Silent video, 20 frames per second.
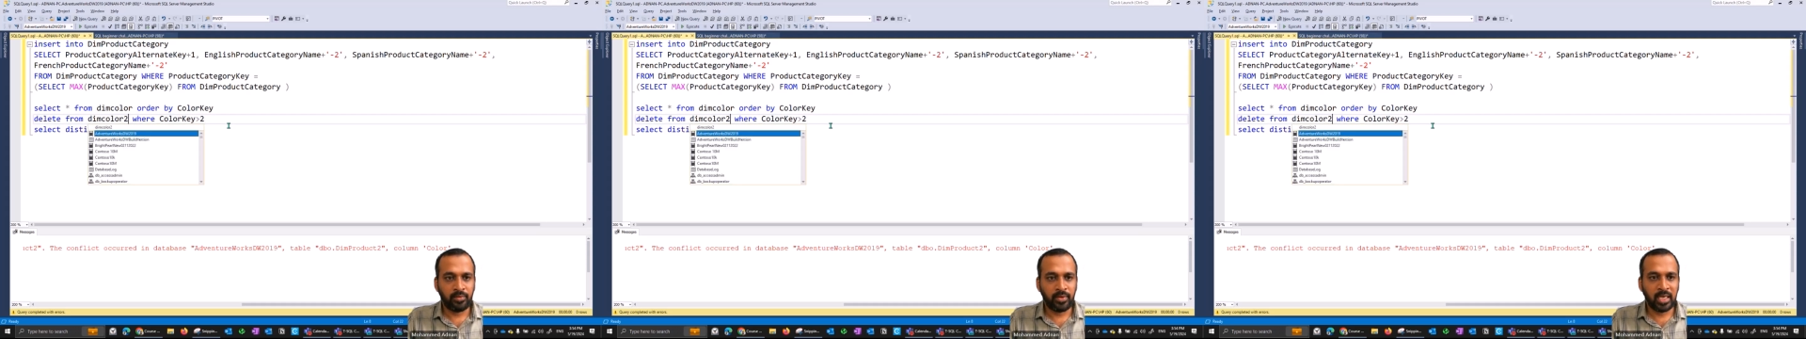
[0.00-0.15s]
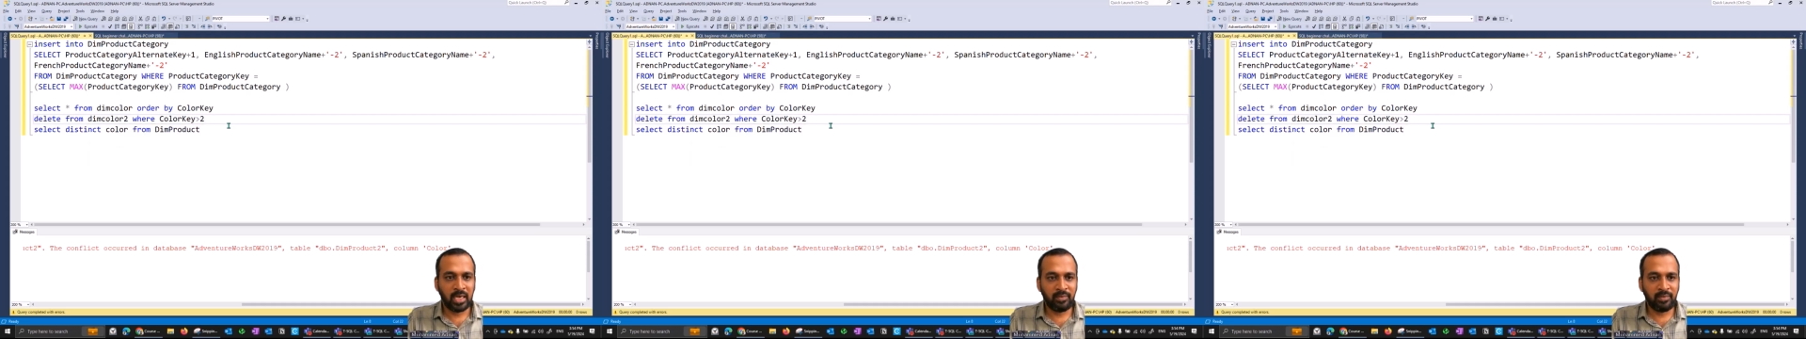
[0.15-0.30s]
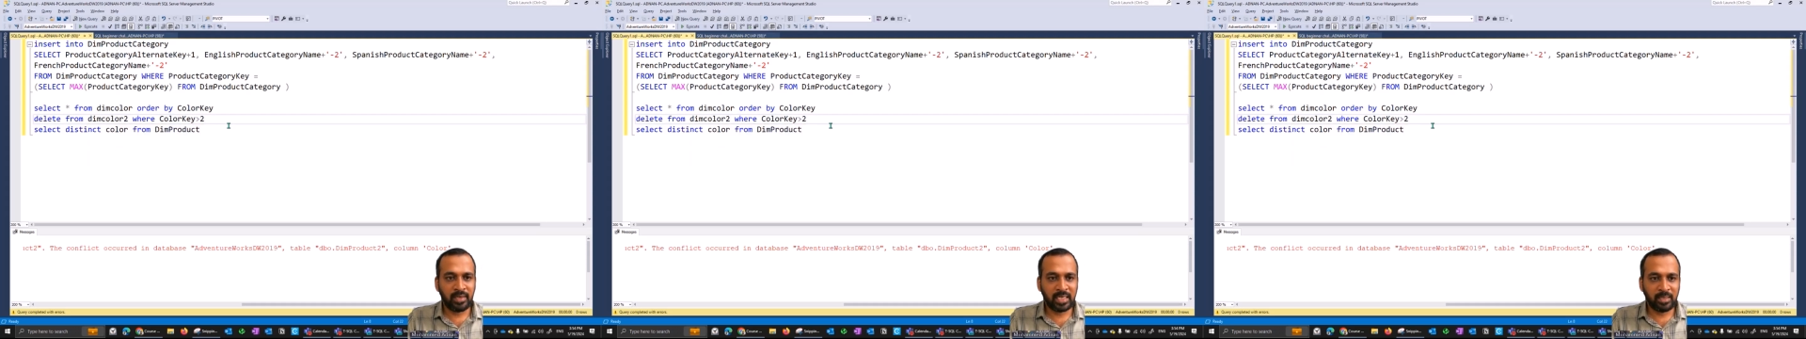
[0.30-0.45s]
We
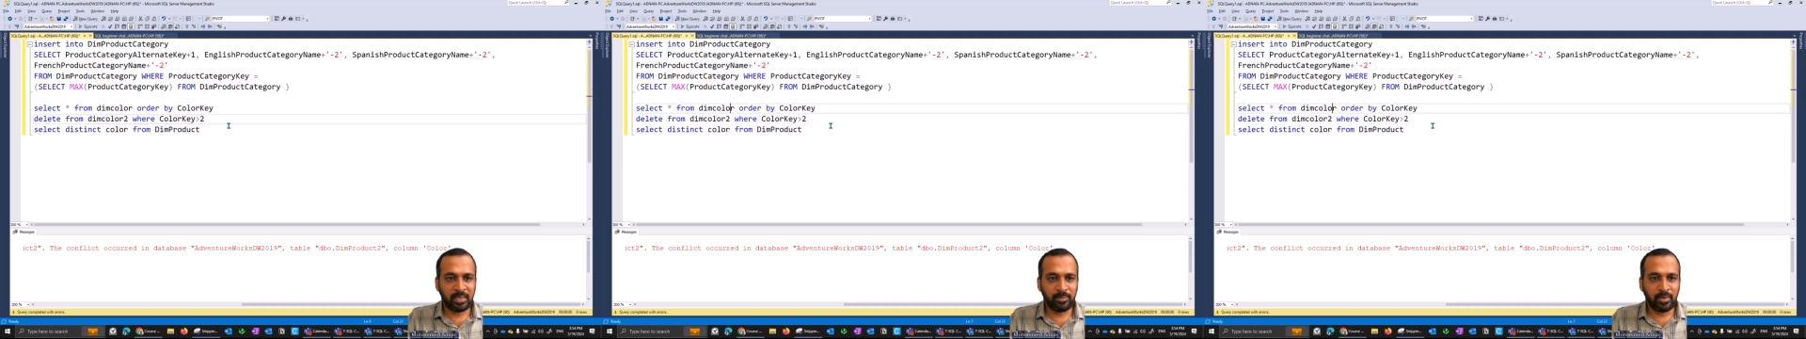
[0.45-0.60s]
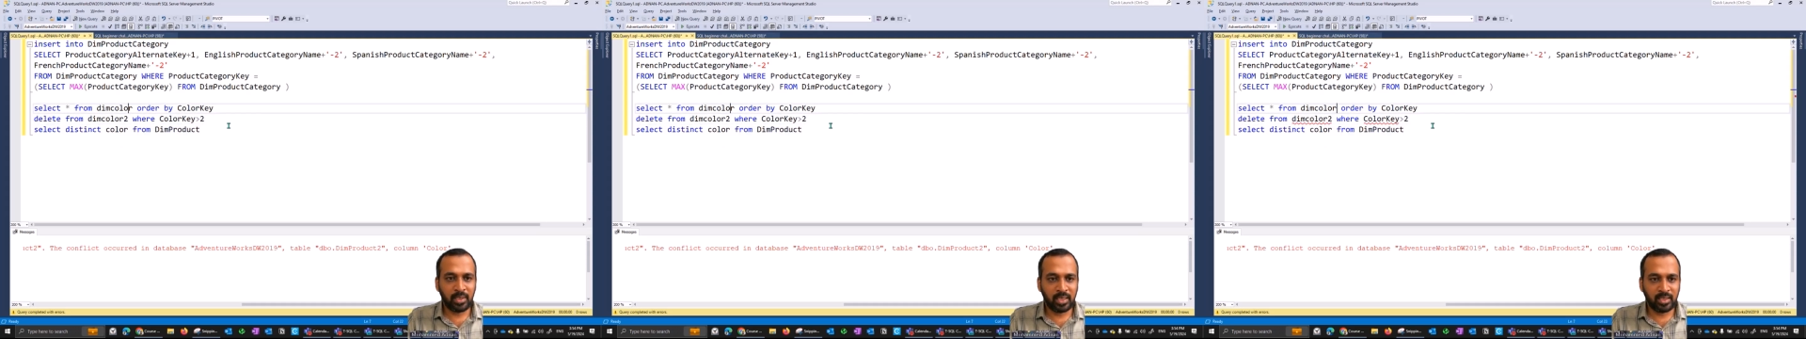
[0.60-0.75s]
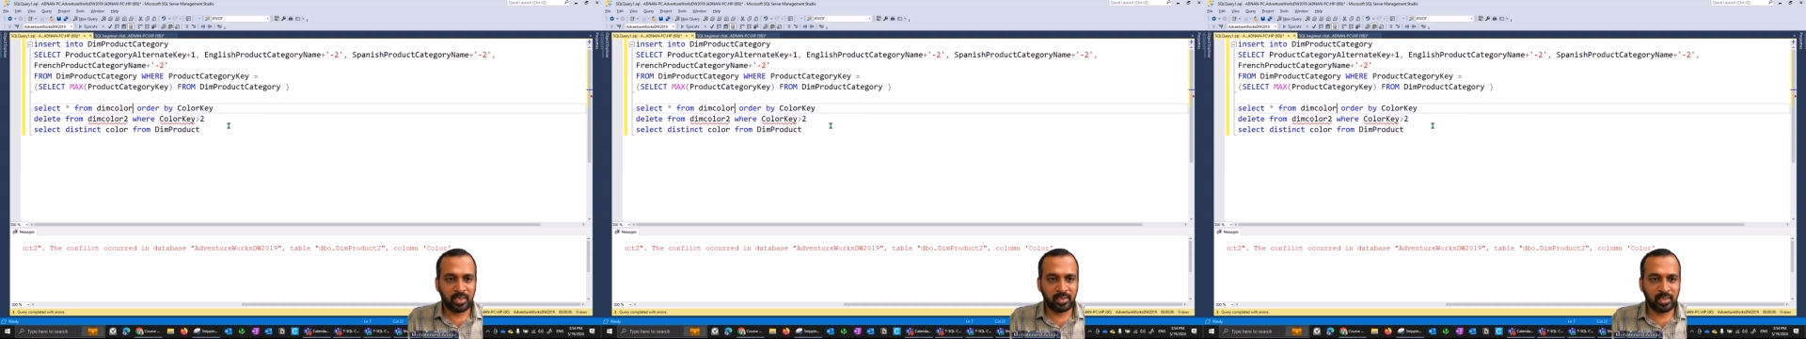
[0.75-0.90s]
have a
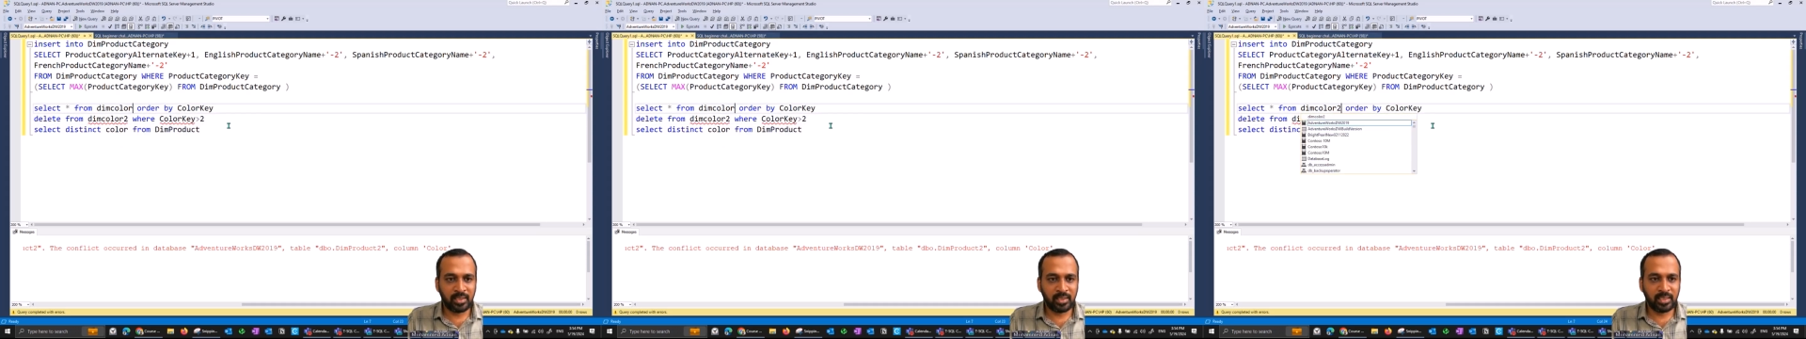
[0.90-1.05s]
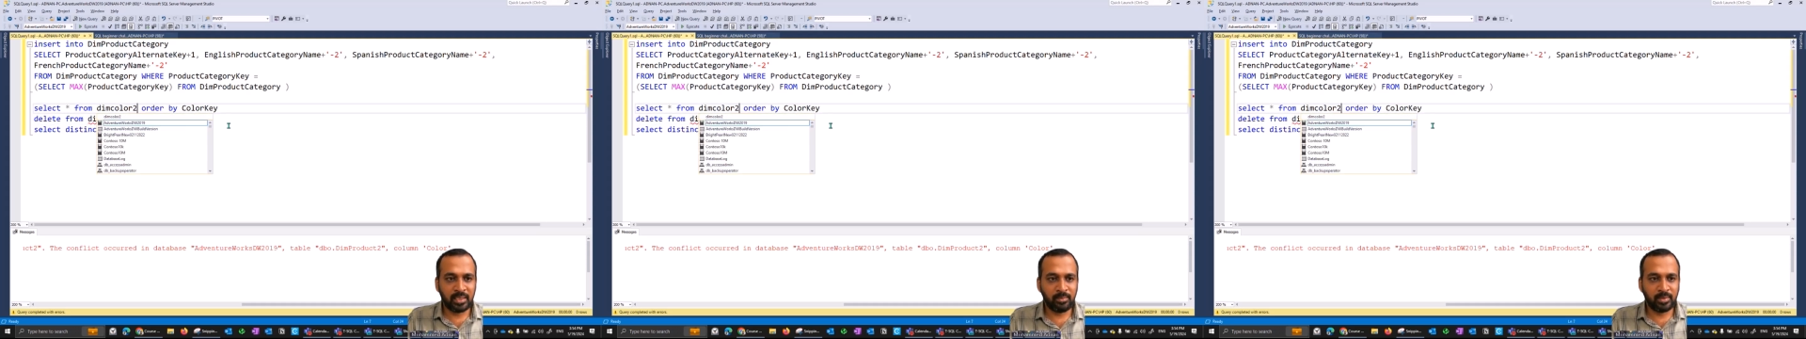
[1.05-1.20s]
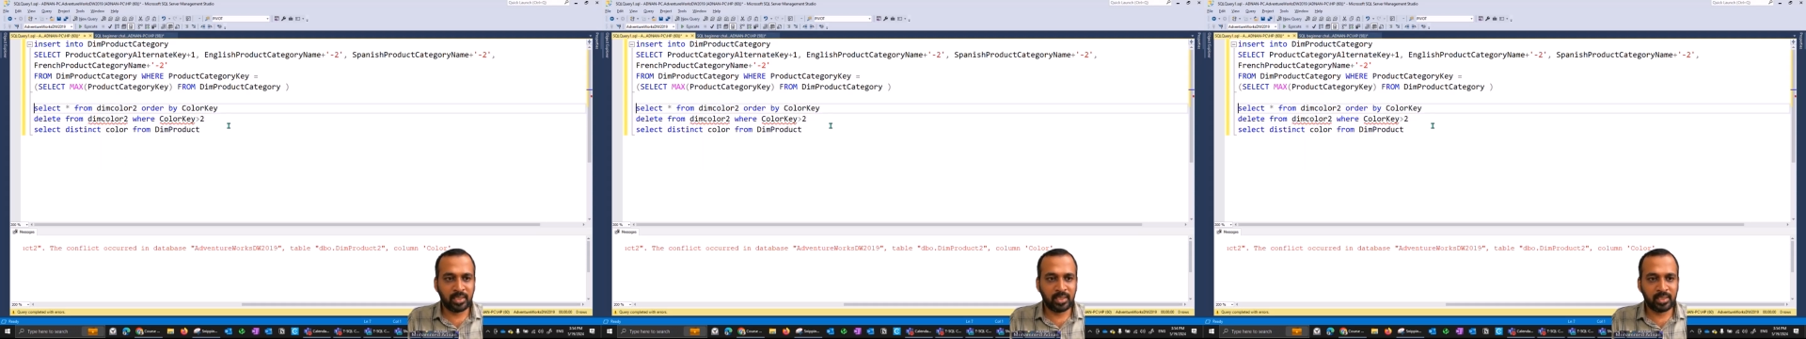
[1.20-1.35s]
table, another dim